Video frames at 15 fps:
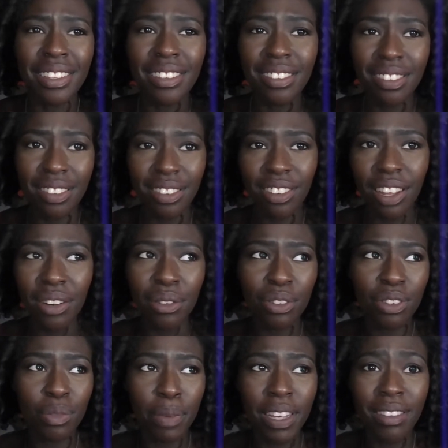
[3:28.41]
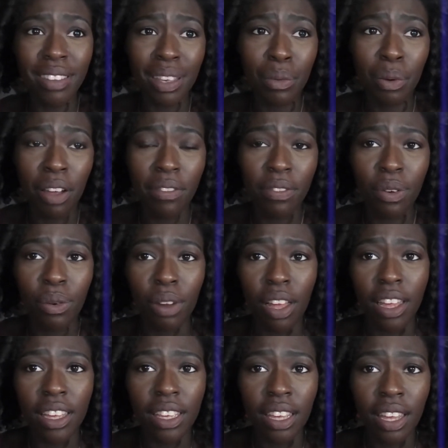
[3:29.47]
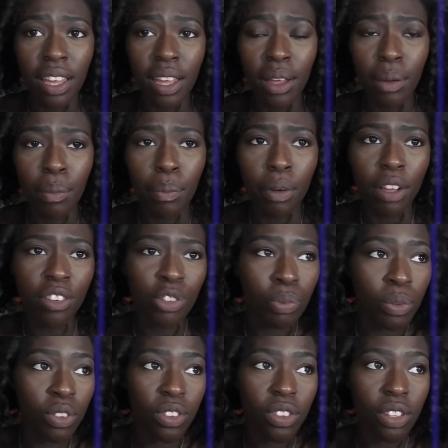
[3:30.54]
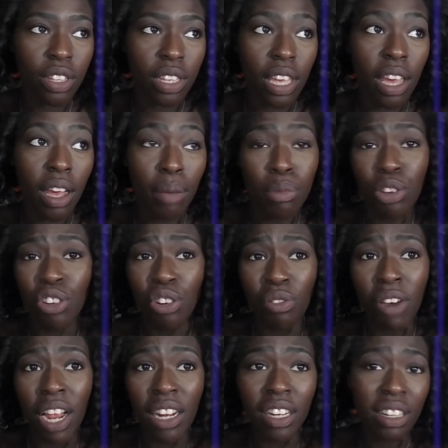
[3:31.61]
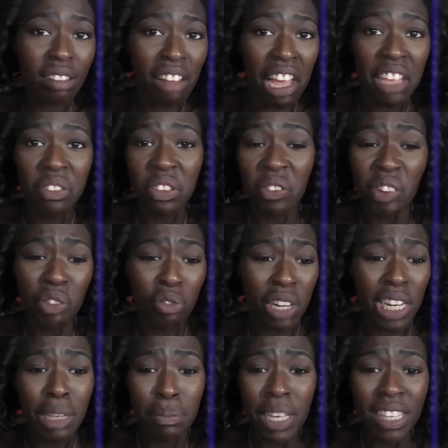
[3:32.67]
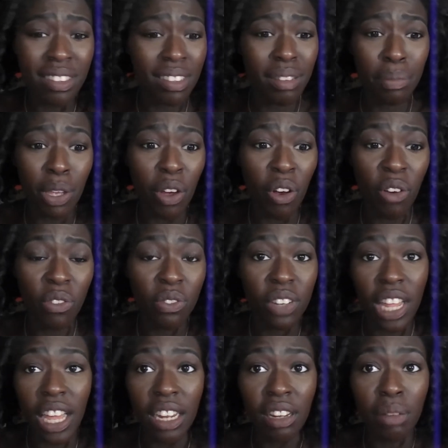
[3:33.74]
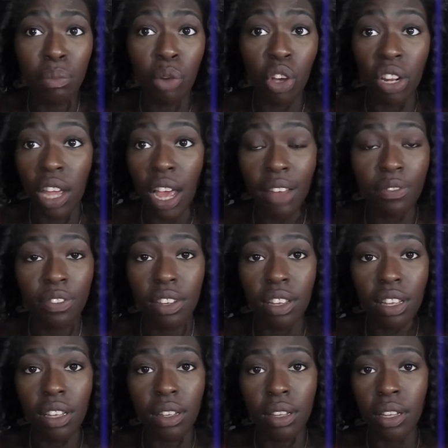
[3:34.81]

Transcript: This channel is just basically what I feel like. But just because, yeah, I'm just gonna rant. Like, if something really pisses me off, then I'm gonna have to...